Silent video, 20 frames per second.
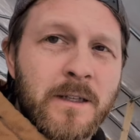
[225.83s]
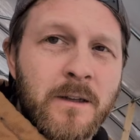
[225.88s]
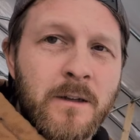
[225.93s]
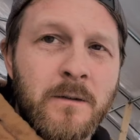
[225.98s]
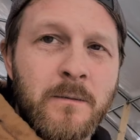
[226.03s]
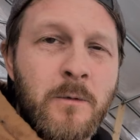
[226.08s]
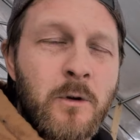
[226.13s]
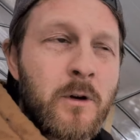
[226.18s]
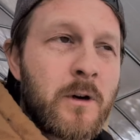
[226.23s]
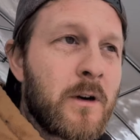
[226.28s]
a
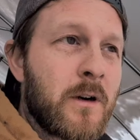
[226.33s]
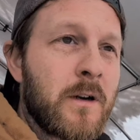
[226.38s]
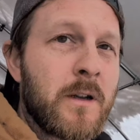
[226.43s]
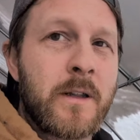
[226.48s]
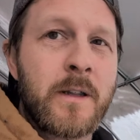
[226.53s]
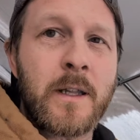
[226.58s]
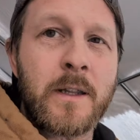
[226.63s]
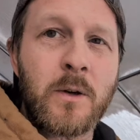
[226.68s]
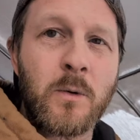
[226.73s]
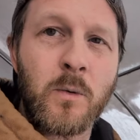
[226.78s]
little more
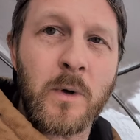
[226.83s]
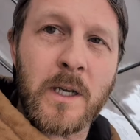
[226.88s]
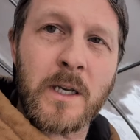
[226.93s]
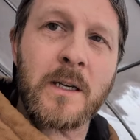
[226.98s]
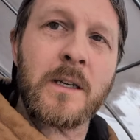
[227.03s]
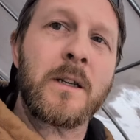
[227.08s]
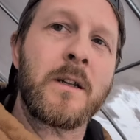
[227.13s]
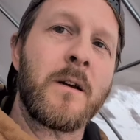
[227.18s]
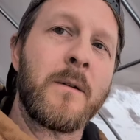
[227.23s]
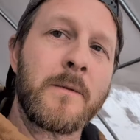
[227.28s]
that the
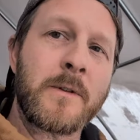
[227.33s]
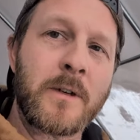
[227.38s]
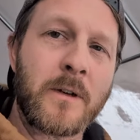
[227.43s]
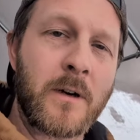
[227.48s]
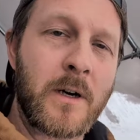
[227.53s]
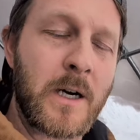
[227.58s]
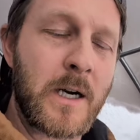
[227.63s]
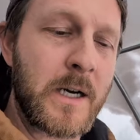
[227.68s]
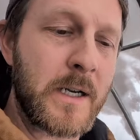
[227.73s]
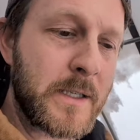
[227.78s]
wind comes
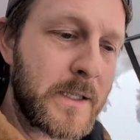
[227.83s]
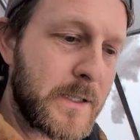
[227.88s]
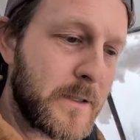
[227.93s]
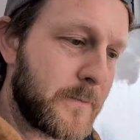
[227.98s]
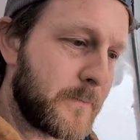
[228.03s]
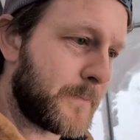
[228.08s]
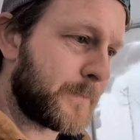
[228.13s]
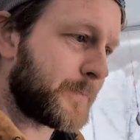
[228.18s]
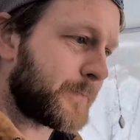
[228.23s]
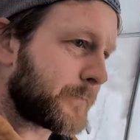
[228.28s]
across.
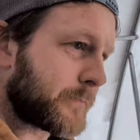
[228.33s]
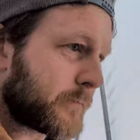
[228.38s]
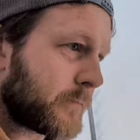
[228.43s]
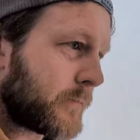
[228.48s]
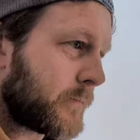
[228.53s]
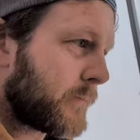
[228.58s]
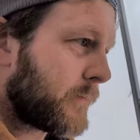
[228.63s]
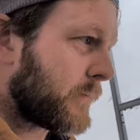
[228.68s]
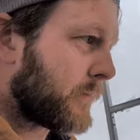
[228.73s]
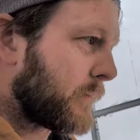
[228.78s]

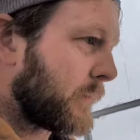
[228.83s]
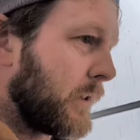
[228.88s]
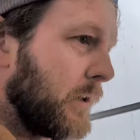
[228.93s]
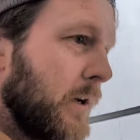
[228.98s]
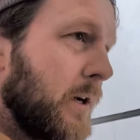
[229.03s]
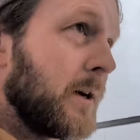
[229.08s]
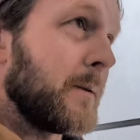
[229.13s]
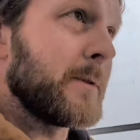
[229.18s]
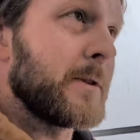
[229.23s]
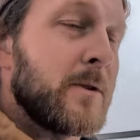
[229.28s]

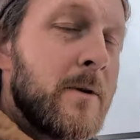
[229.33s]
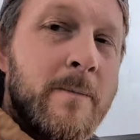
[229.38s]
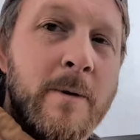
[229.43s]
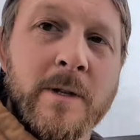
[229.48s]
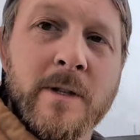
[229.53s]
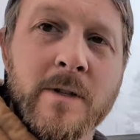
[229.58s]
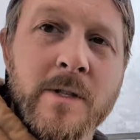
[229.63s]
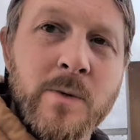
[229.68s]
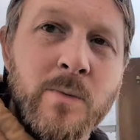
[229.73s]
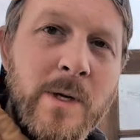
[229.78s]
So we
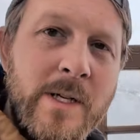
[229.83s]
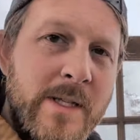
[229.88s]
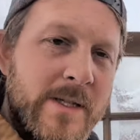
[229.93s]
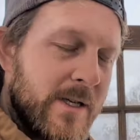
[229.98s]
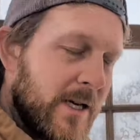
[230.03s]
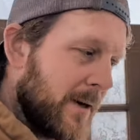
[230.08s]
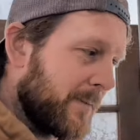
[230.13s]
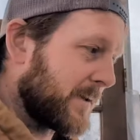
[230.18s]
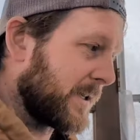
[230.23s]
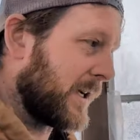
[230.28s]
put those wind
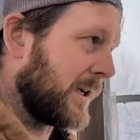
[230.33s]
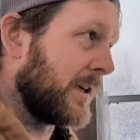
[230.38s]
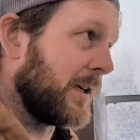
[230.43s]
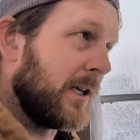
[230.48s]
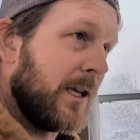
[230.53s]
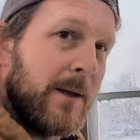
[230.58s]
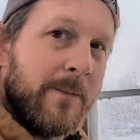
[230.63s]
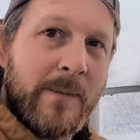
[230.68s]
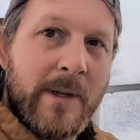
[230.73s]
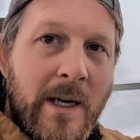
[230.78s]
straps on to
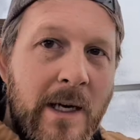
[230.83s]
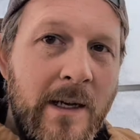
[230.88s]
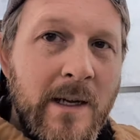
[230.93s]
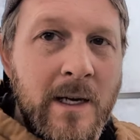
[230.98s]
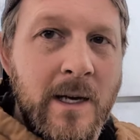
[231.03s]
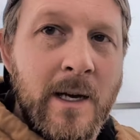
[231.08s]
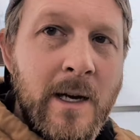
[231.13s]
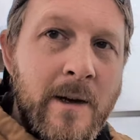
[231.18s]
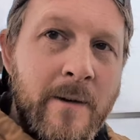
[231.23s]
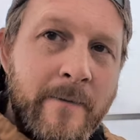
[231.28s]
keep that
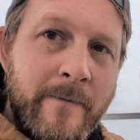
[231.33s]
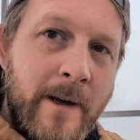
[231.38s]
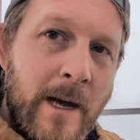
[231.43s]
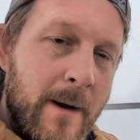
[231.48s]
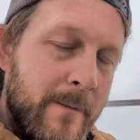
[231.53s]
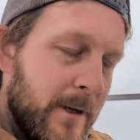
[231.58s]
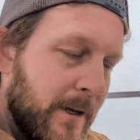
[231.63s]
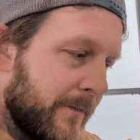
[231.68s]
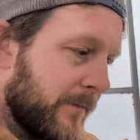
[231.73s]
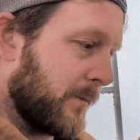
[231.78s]

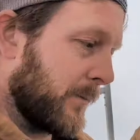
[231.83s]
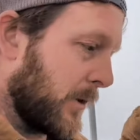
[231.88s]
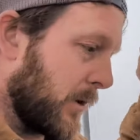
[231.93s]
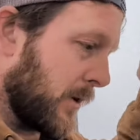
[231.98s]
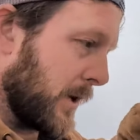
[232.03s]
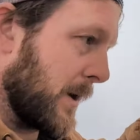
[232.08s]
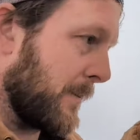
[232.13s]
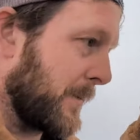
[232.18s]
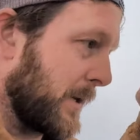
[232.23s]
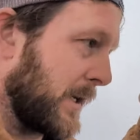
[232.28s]
fabric from
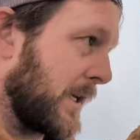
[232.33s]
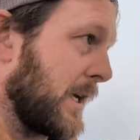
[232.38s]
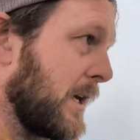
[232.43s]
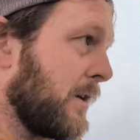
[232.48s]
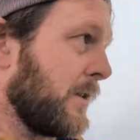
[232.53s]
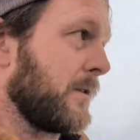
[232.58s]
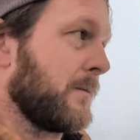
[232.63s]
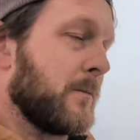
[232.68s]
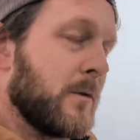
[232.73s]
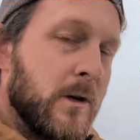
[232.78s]
going up and
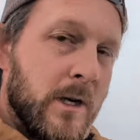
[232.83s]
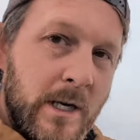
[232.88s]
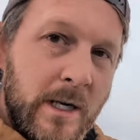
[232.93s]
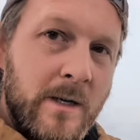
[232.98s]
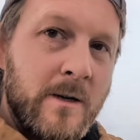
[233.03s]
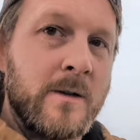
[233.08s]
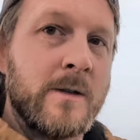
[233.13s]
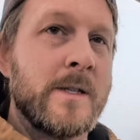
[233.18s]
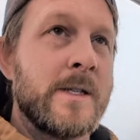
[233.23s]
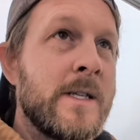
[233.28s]
down. The more
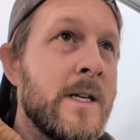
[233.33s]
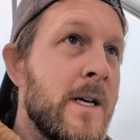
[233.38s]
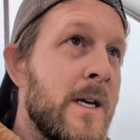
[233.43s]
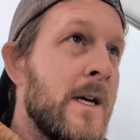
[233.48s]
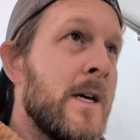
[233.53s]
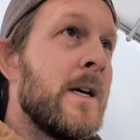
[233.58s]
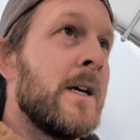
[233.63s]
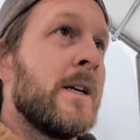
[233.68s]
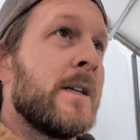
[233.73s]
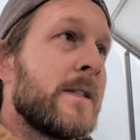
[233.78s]
it
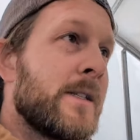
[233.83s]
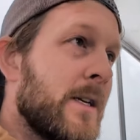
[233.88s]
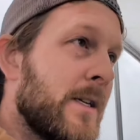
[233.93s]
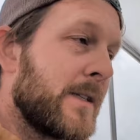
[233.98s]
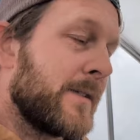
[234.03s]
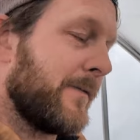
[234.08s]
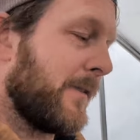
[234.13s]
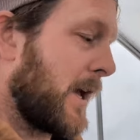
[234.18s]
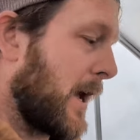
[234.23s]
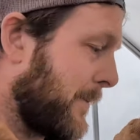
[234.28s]

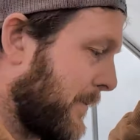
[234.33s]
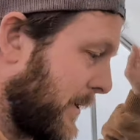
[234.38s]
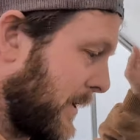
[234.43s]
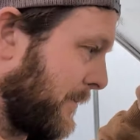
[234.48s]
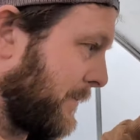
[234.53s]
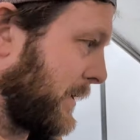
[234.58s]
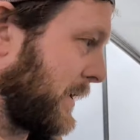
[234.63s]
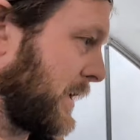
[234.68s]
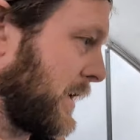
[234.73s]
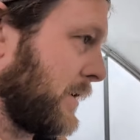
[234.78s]
starts flapping
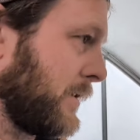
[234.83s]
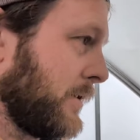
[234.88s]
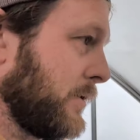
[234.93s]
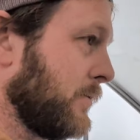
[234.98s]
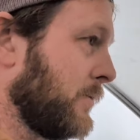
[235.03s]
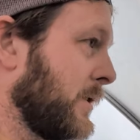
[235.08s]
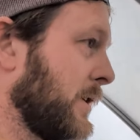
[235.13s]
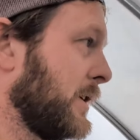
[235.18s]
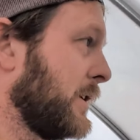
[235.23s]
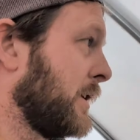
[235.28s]
up and down in the
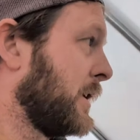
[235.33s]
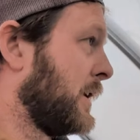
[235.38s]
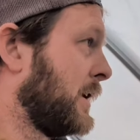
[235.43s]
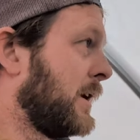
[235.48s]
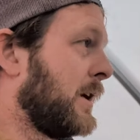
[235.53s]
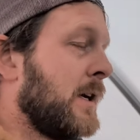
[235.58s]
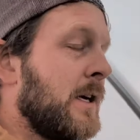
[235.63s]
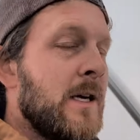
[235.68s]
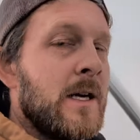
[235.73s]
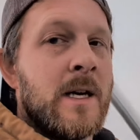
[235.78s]
wind,
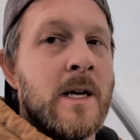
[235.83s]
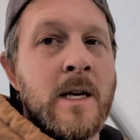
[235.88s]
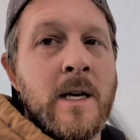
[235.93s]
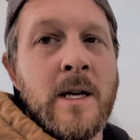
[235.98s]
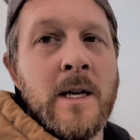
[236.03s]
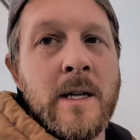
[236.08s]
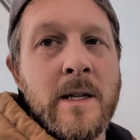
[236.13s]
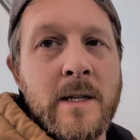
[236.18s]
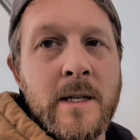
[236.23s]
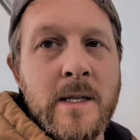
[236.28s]

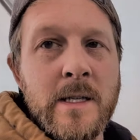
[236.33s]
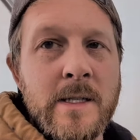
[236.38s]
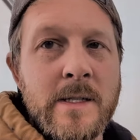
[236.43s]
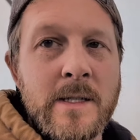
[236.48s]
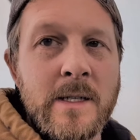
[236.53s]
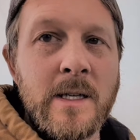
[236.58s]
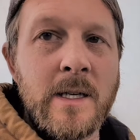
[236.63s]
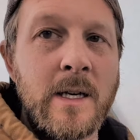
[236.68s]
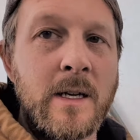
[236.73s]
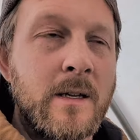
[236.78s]
the
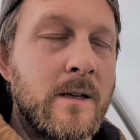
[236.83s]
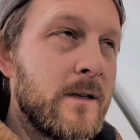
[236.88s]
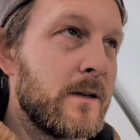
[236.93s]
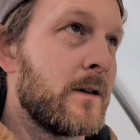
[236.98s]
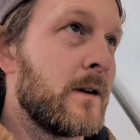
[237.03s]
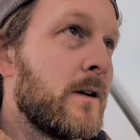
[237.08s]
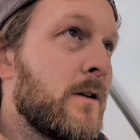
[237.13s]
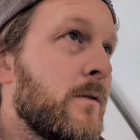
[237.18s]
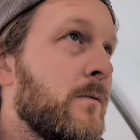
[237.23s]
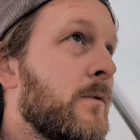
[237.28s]
easier it
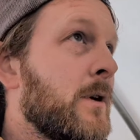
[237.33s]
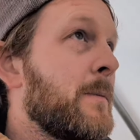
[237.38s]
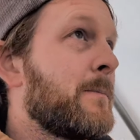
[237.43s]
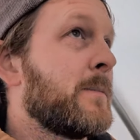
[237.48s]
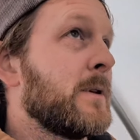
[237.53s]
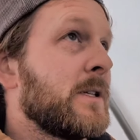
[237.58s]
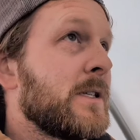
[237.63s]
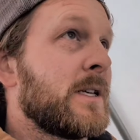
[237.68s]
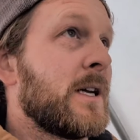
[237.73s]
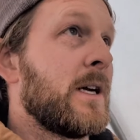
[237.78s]
can
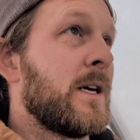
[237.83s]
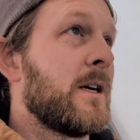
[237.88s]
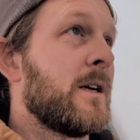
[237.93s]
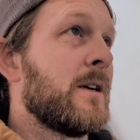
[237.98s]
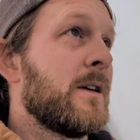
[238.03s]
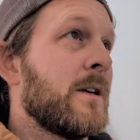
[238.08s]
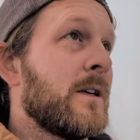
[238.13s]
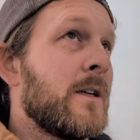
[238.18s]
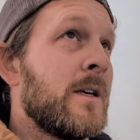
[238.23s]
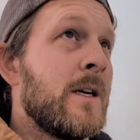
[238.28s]
rip and
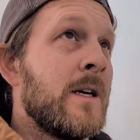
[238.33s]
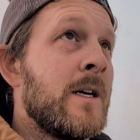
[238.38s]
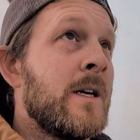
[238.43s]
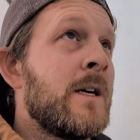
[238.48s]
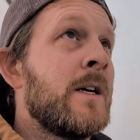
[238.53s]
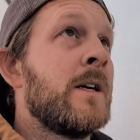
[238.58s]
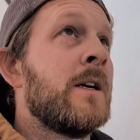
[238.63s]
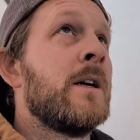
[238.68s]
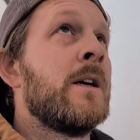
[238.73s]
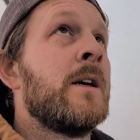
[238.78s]
tear, and
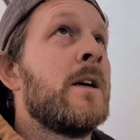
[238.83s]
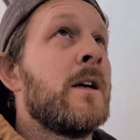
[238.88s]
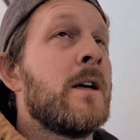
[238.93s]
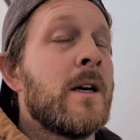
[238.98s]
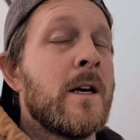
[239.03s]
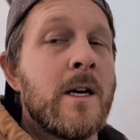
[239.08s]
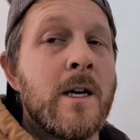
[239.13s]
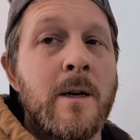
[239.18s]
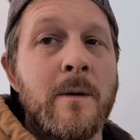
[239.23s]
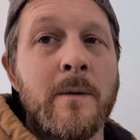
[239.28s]

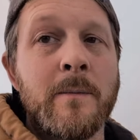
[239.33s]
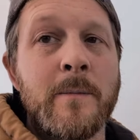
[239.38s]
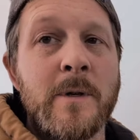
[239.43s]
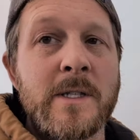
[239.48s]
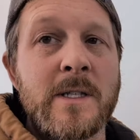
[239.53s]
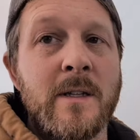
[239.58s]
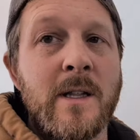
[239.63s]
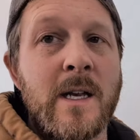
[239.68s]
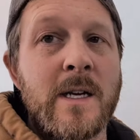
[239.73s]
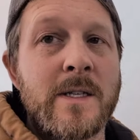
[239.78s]
it
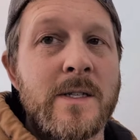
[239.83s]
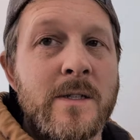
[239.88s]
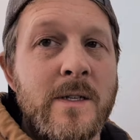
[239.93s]
puts a lot of